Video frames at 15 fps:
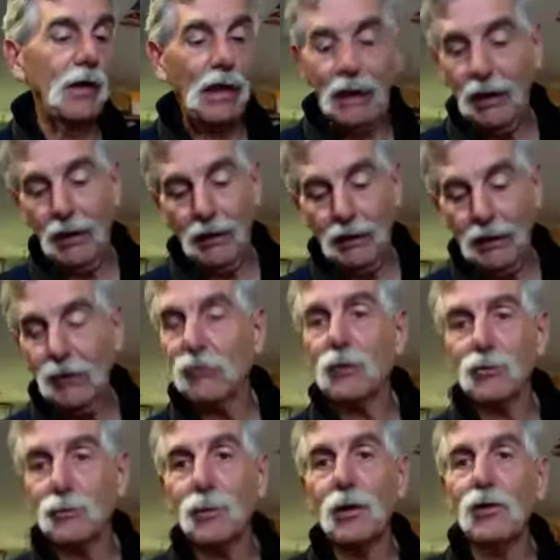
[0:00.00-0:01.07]
And it
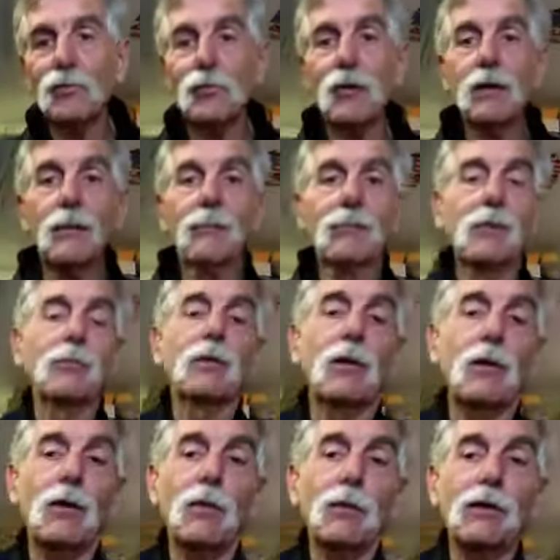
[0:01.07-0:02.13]
just plays great,
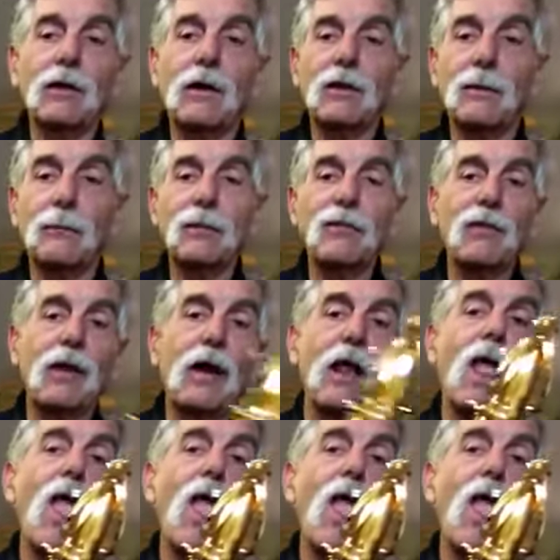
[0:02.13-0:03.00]
all the way down to B flat.